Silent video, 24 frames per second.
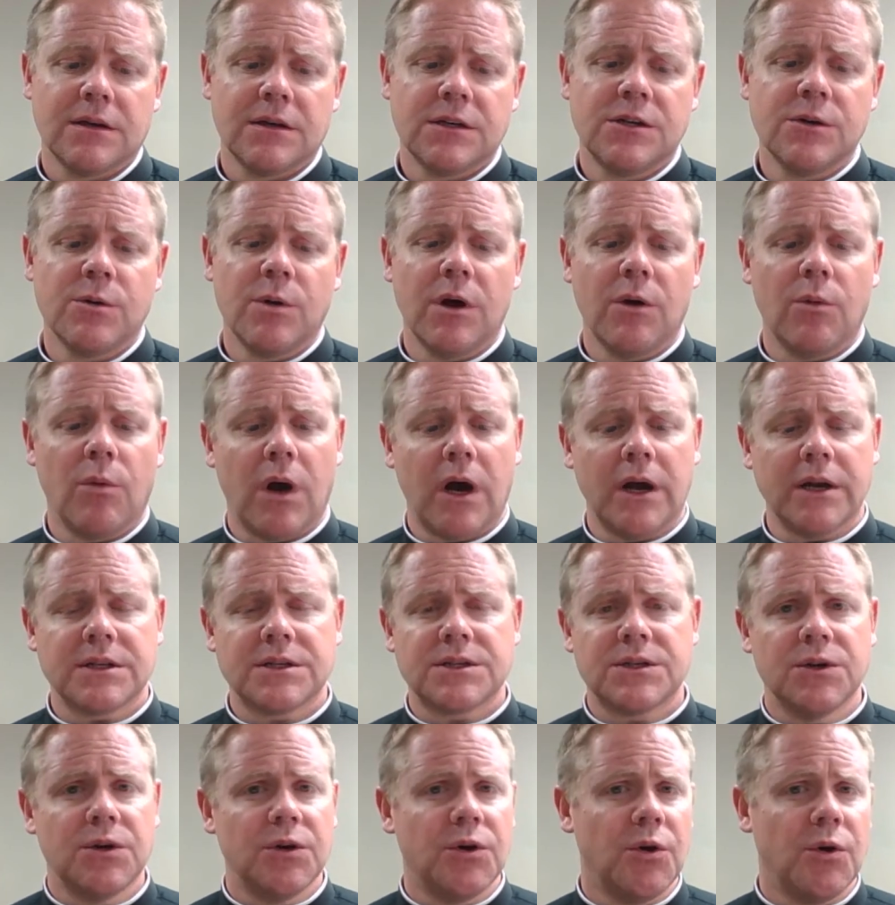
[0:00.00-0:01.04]
Do we want
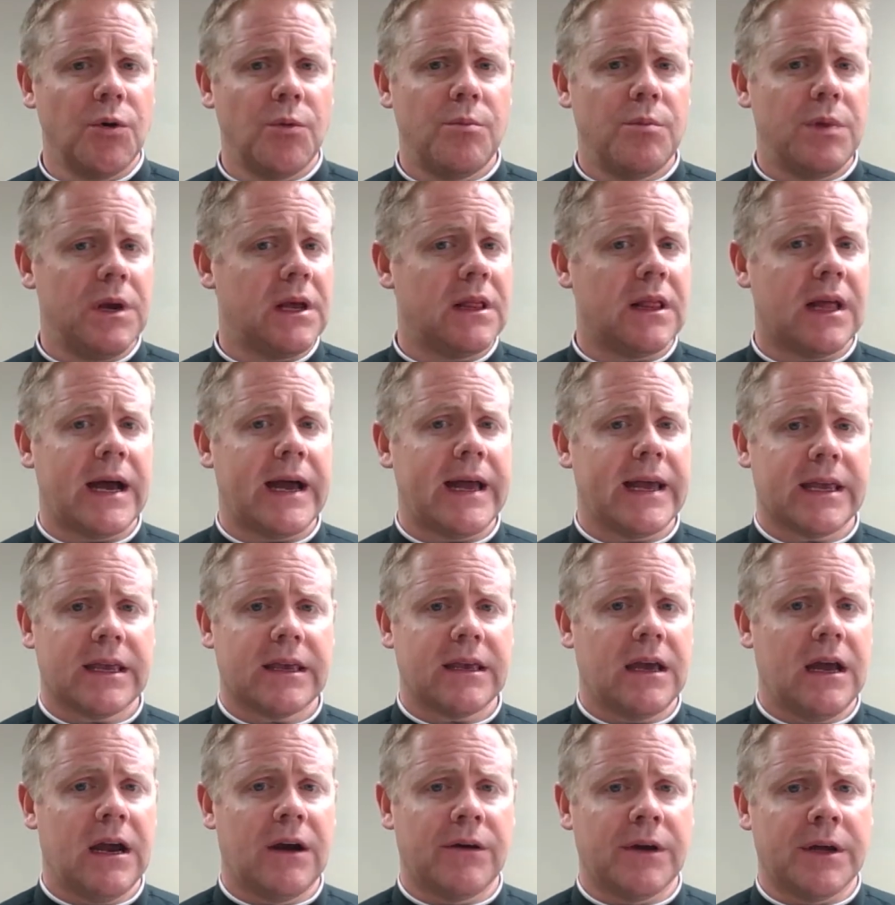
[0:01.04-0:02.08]
to be like
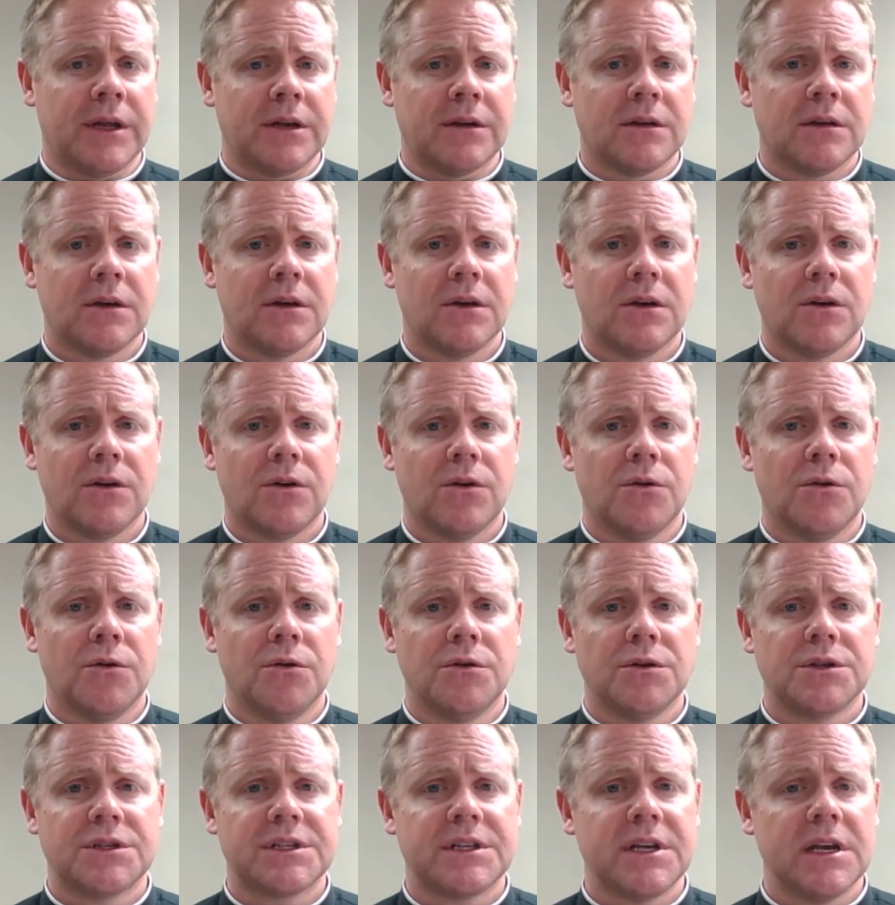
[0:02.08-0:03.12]
Herod,
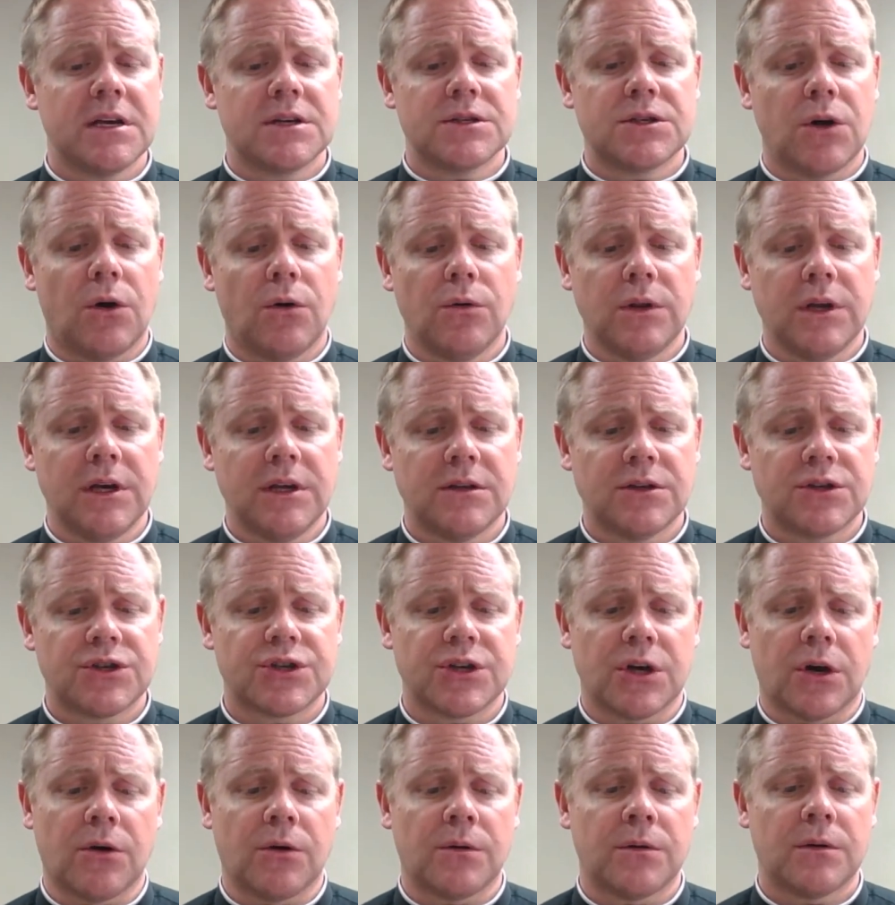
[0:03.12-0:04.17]
who seeks only the
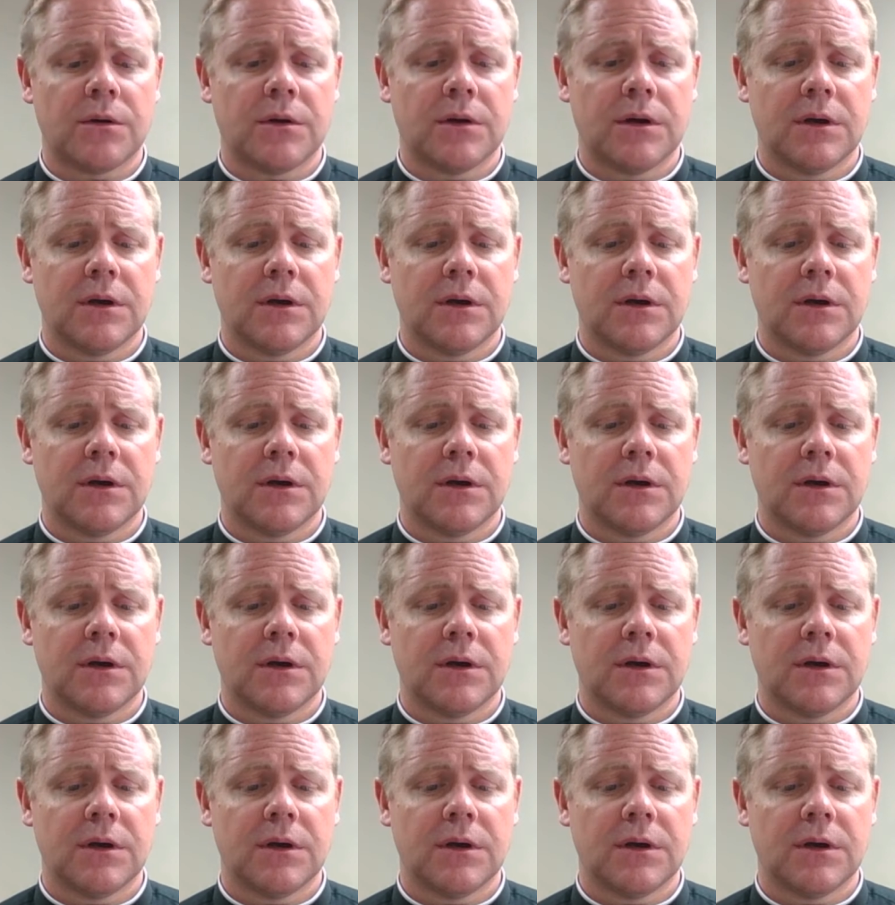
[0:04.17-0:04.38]
show?